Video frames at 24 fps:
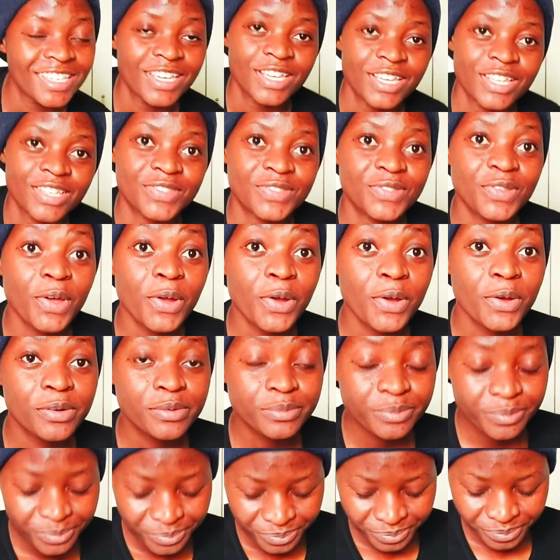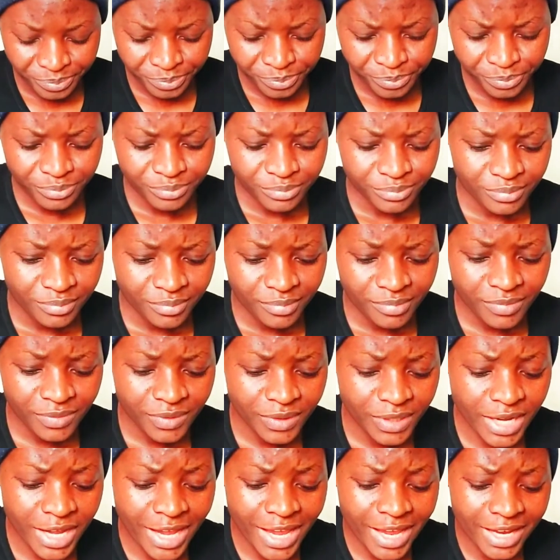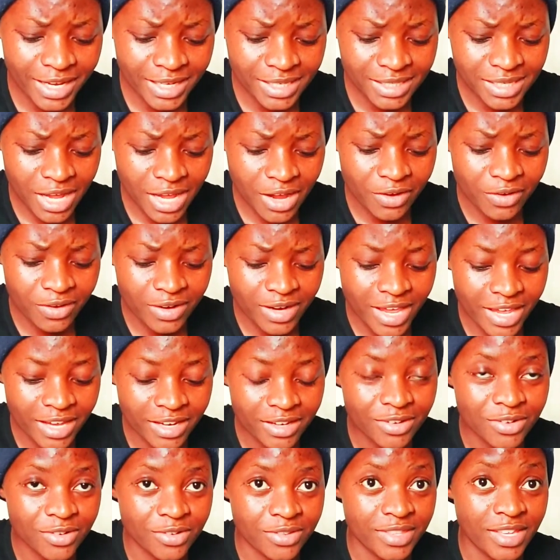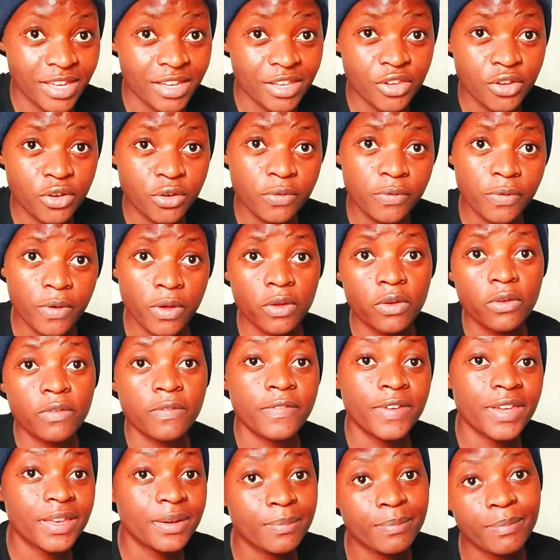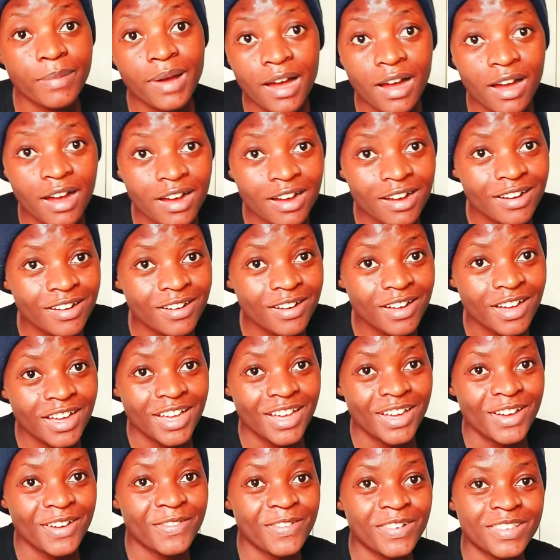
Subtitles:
So guys, I would like to thank you for your feedback, for